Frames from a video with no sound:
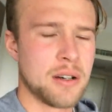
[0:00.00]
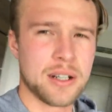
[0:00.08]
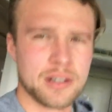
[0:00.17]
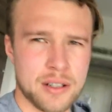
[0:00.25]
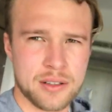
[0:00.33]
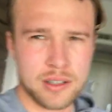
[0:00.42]
I
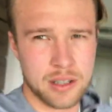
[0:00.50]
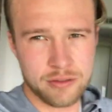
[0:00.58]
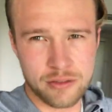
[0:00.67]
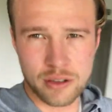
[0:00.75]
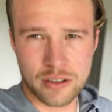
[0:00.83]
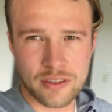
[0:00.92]
heard it's like a
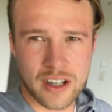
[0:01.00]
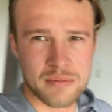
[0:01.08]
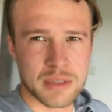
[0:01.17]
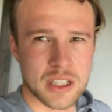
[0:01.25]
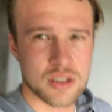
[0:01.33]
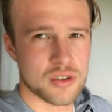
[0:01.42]
45
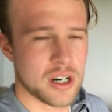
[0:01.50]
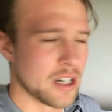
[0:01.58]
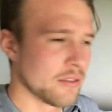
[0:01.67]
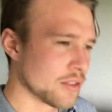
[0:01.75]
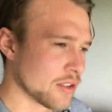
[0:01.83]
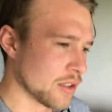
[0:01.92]
minute
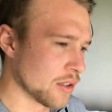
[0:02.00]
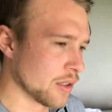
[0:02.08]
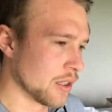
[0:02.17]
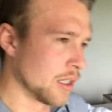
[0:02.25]
drive, so